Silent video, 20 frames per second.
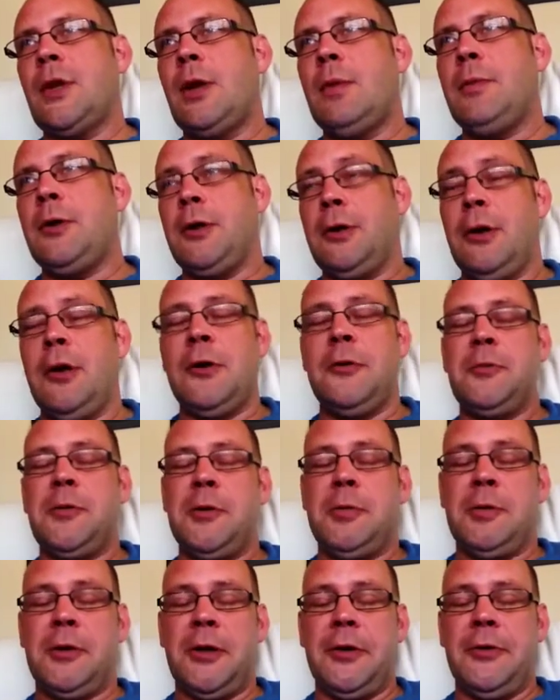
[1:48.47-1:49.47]
But a lot of
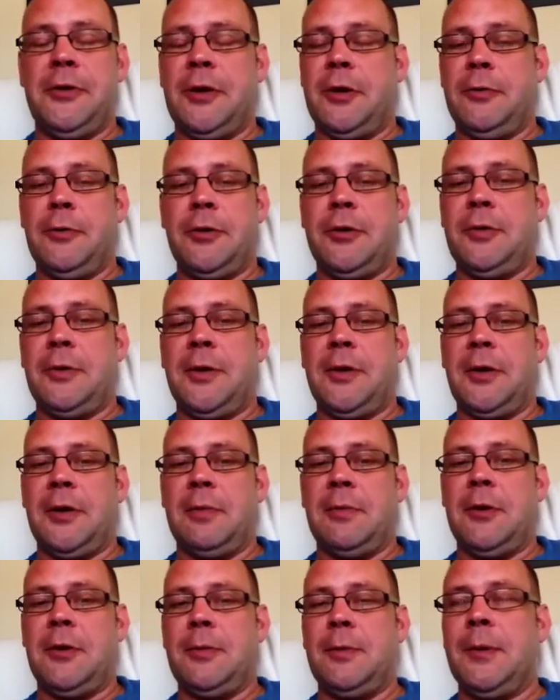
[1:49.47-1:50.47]
people out there won't know anything
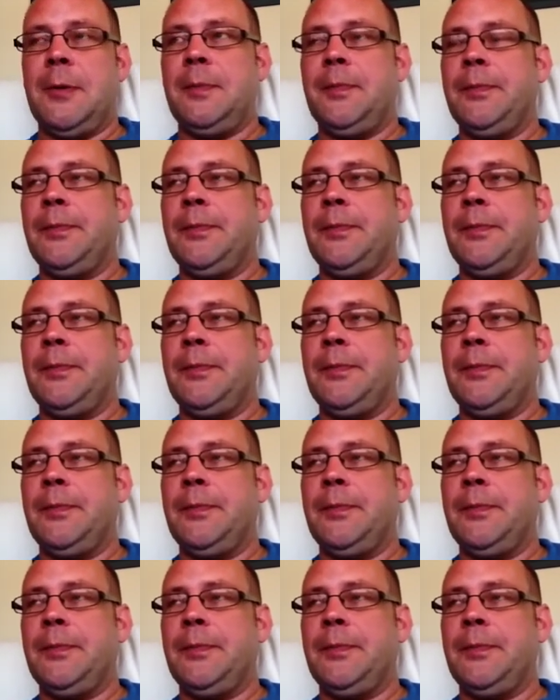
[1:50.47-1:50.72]
about me.